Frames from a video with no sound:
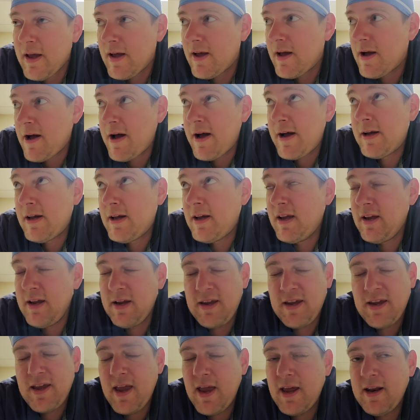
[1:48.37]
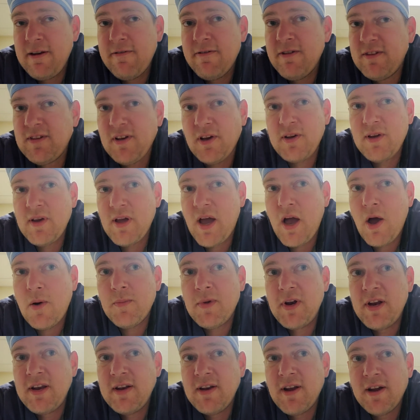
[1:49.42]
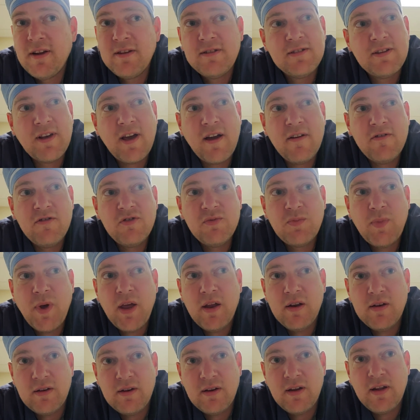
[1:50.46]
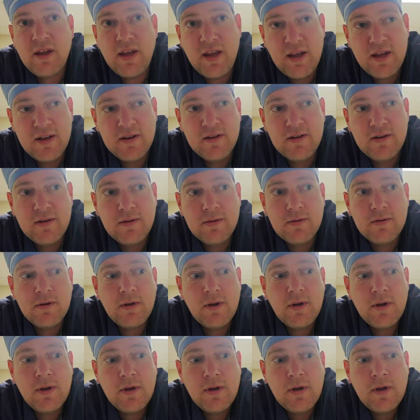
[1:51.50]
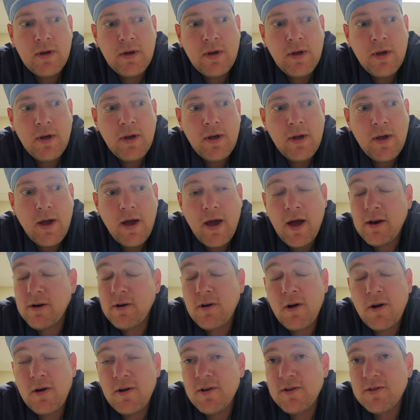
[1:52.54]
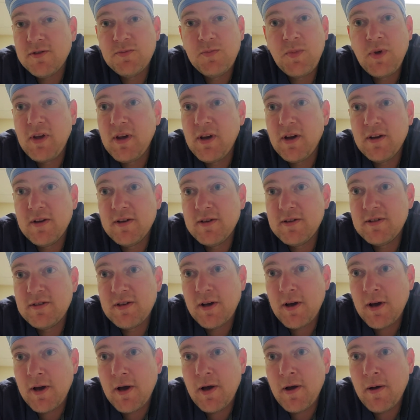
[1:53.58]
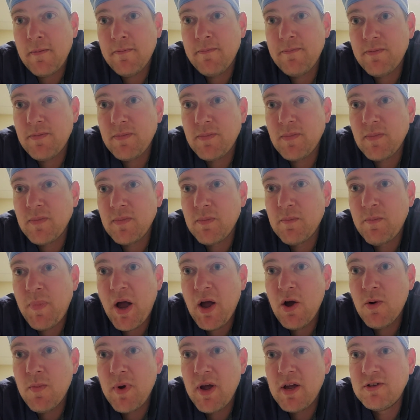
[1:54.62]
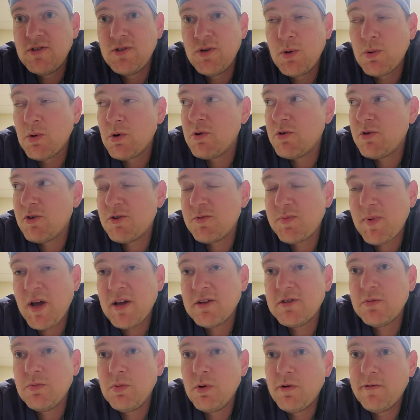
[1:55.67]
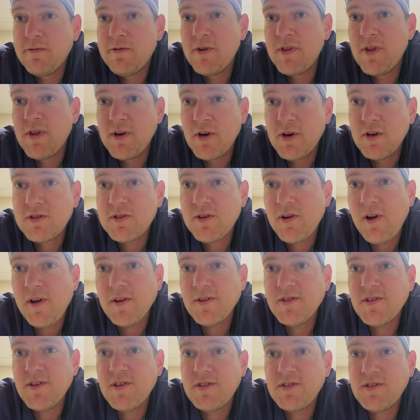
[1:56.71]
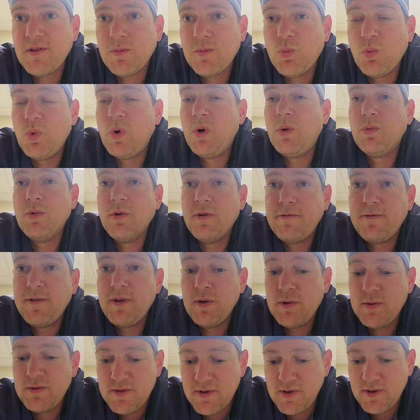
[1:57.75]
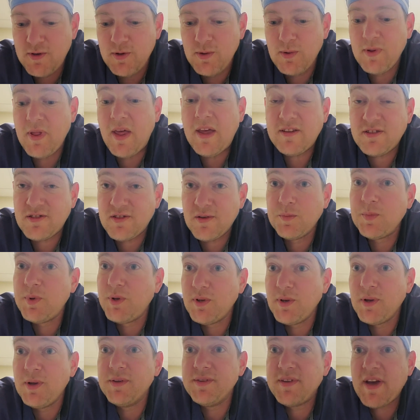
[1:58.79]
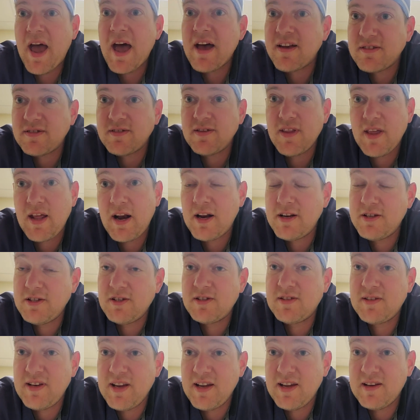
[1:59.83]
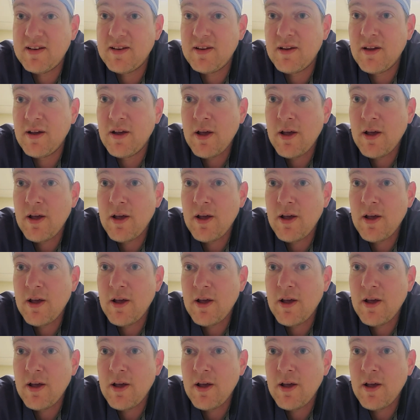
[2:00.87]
I can't even tell you how many nights I've spent in on calls because uh, biomeds who are responsible for the nurse call system will refuse to do that simple little task that I just did.